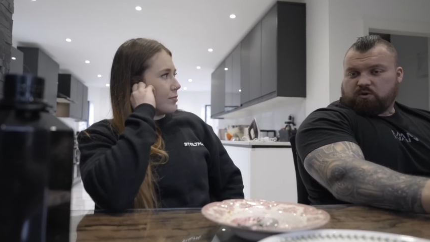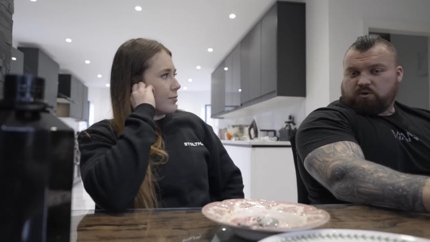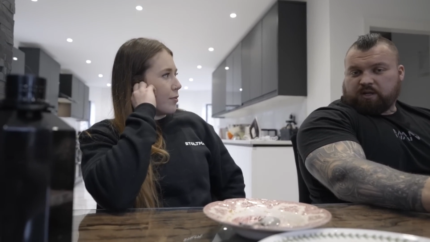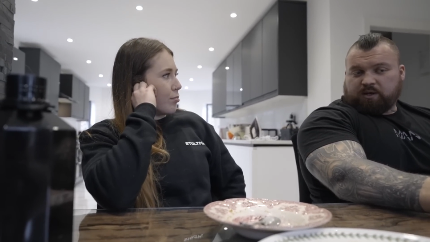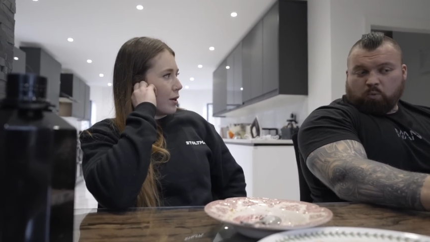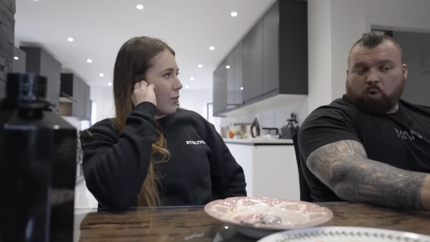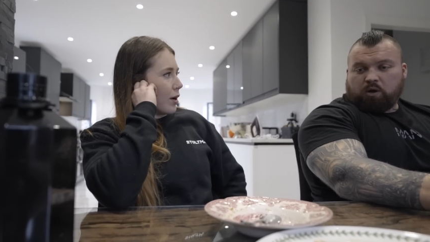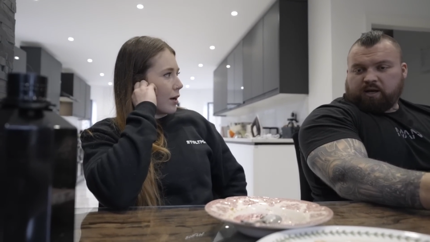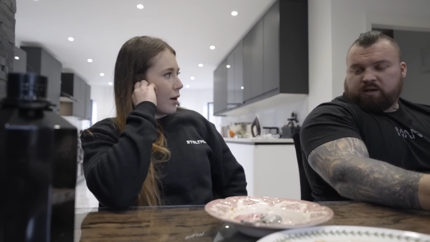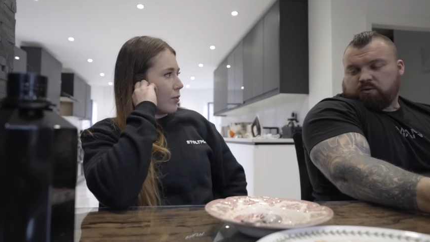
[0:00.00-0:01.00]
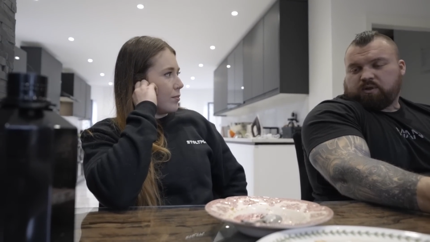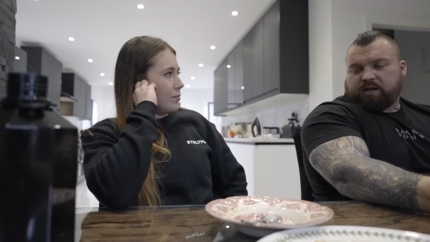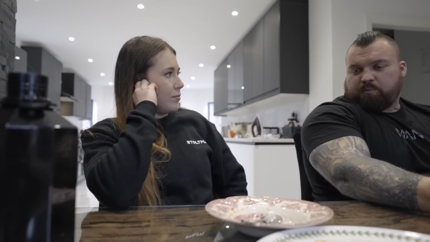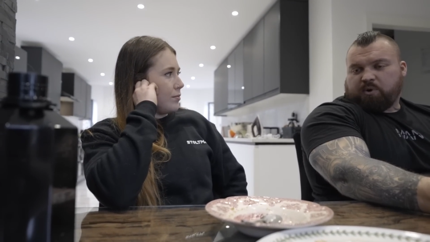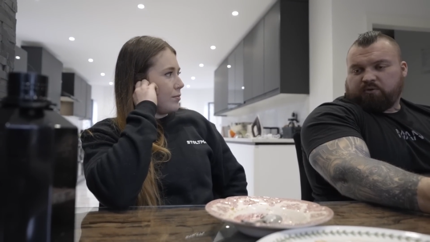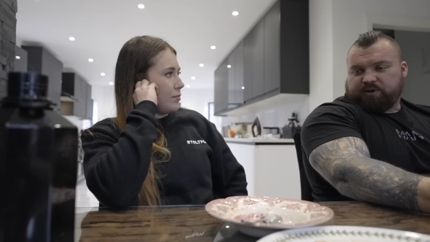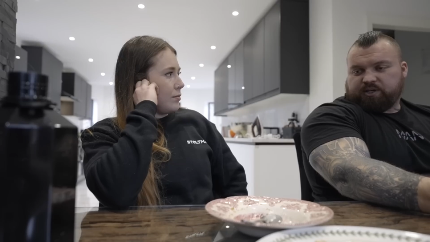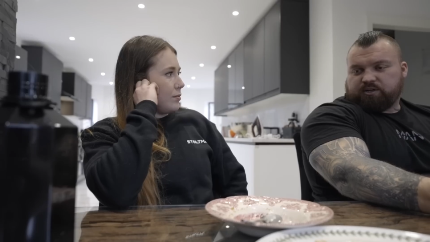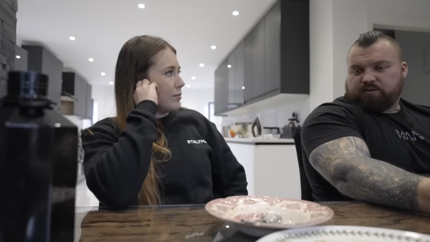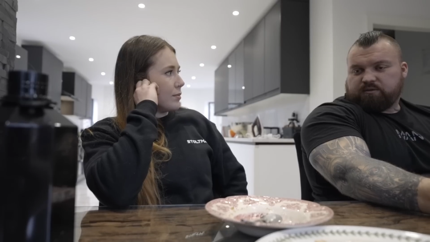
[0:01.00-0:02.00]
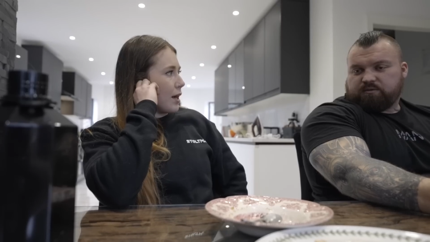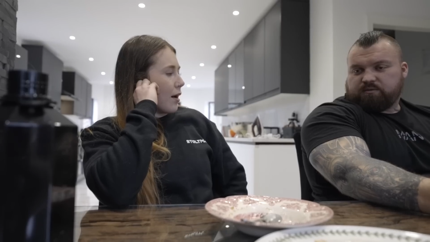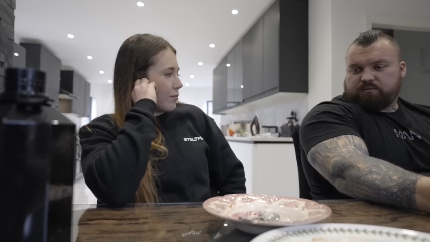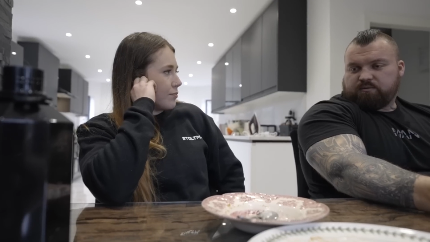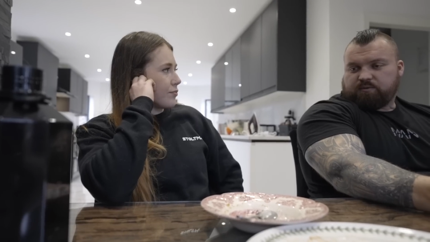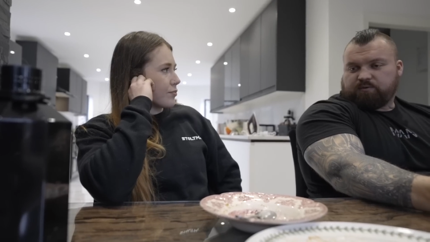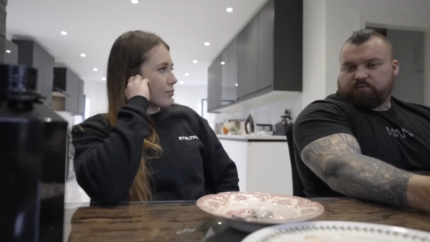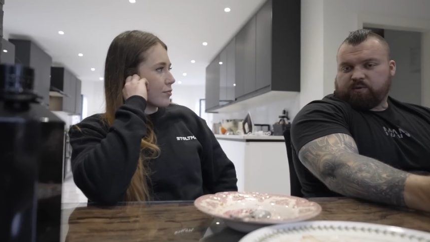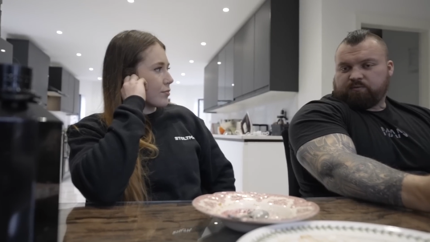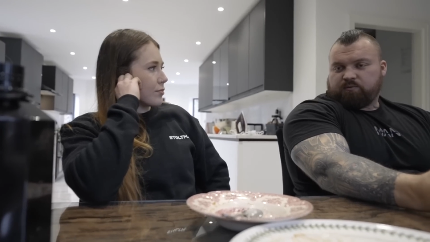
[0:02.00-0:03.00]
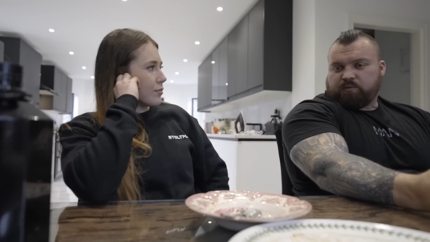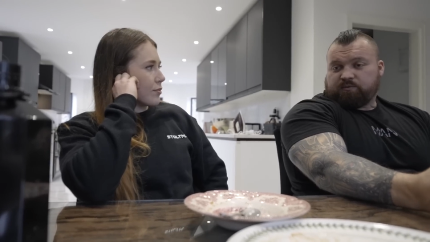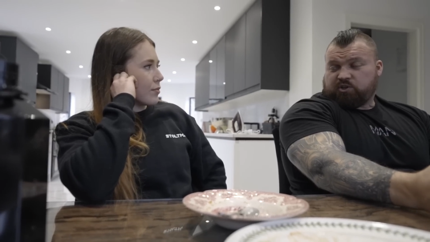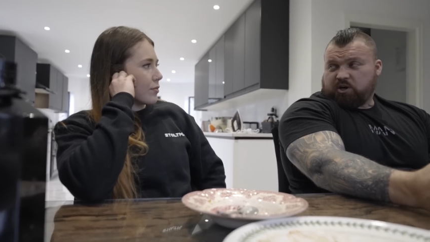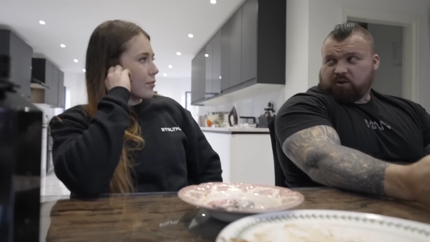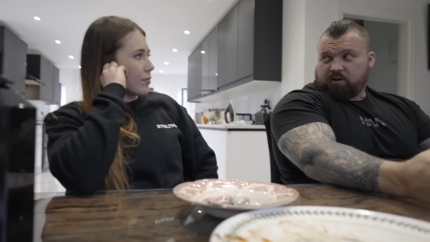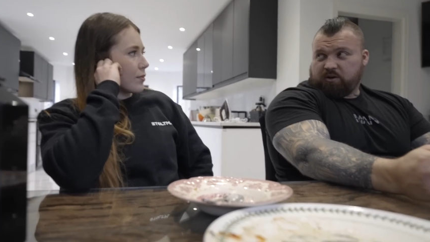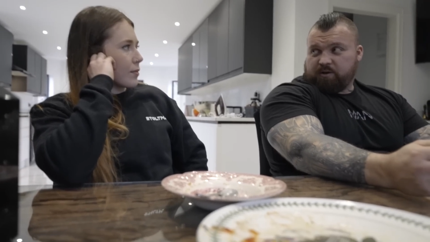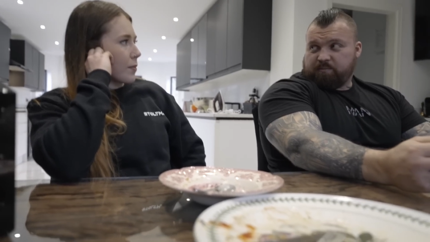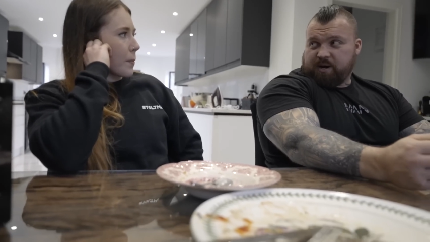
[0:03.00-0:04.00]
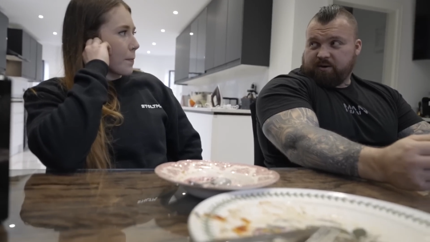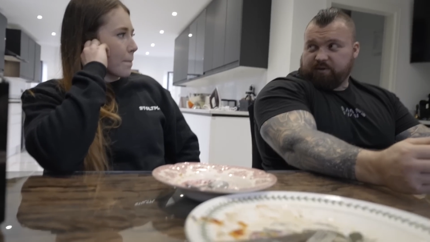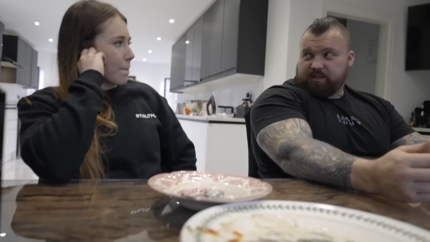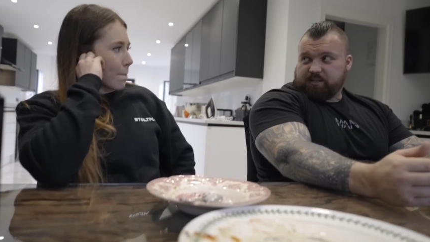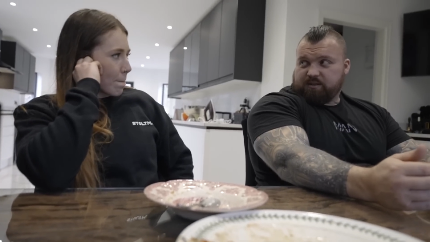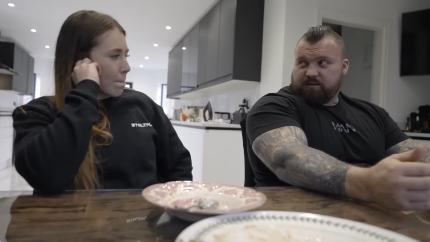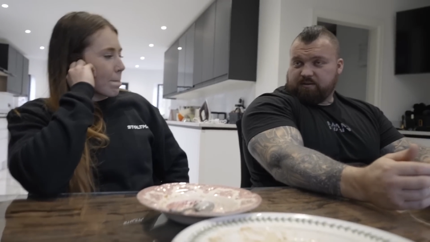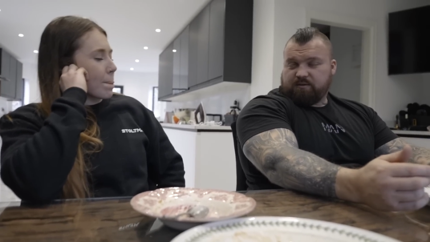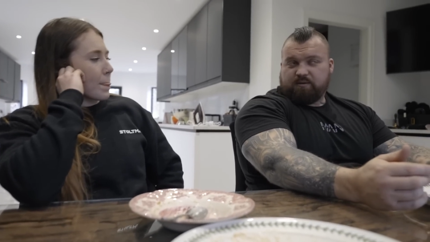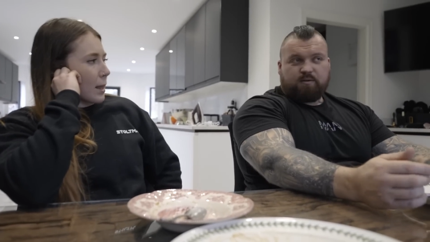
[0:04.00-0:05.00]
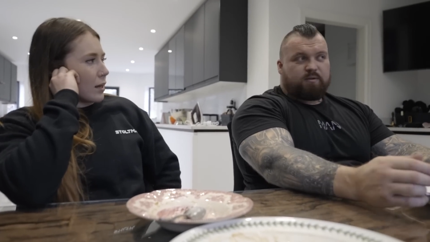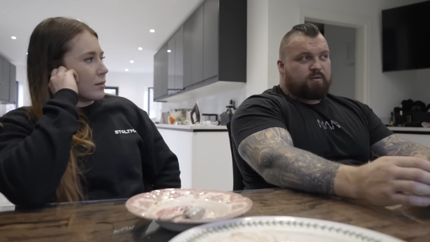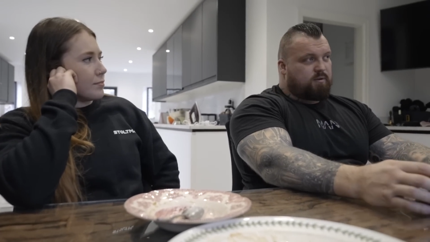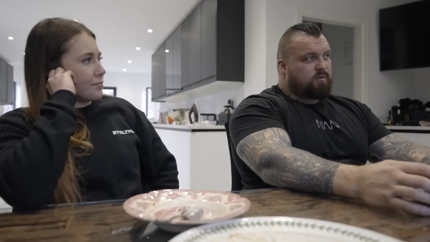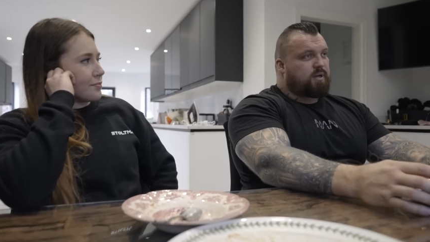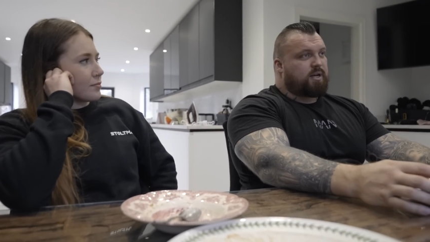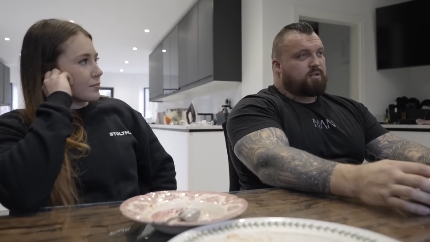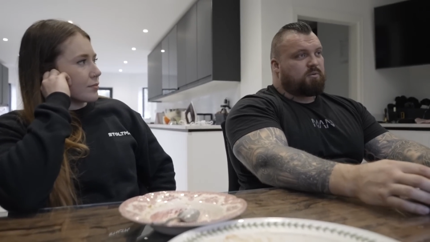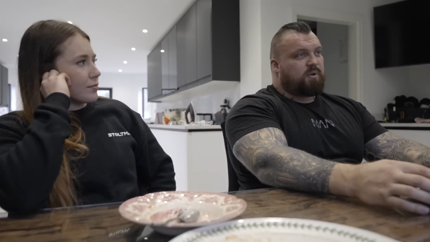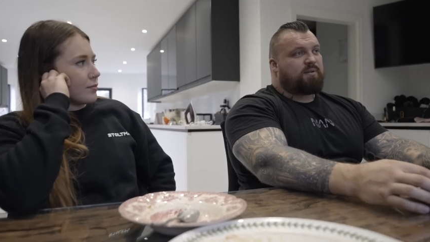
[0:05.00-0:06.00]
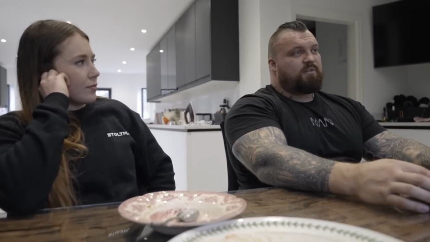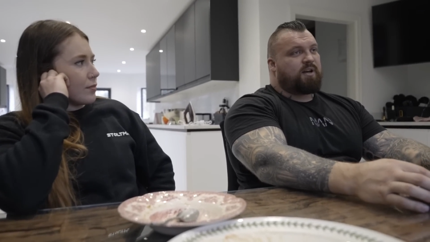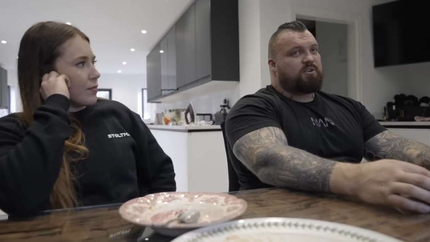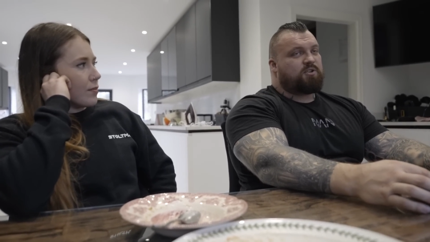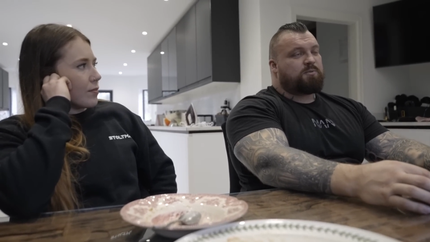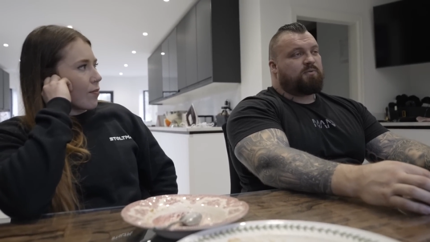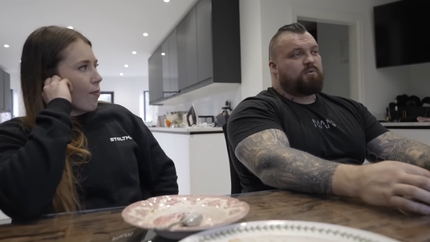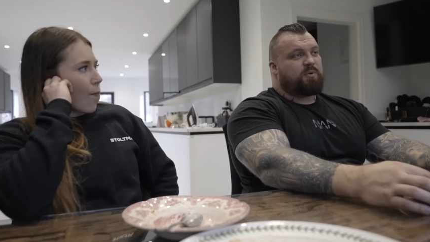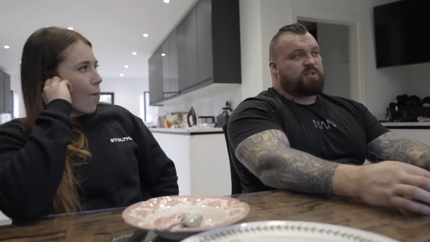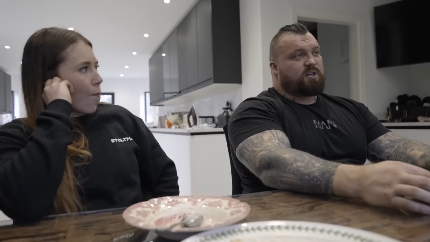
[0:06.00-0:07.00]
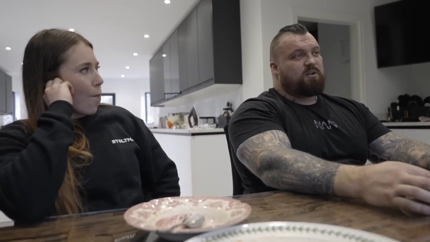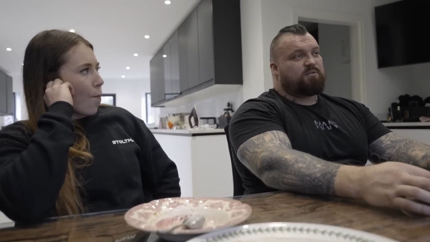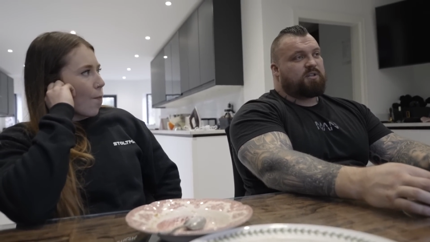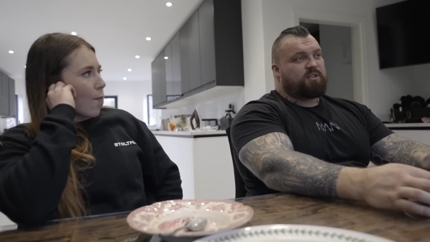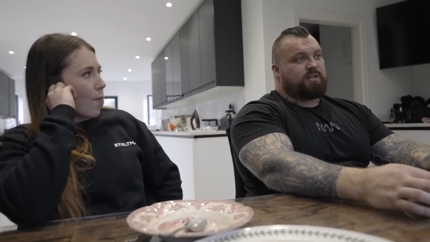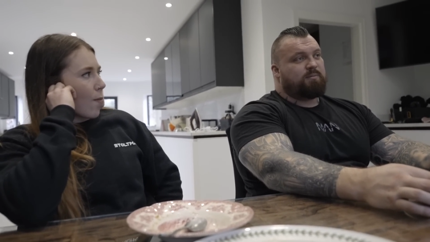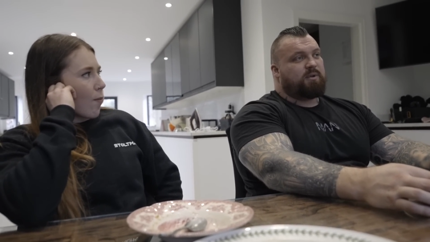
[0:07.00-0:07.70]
Speaker 1: Like what? Like like a porridge. Yeah. With, with, with chocolate and berries. Okay, so we'll have that just before we set off to the gym.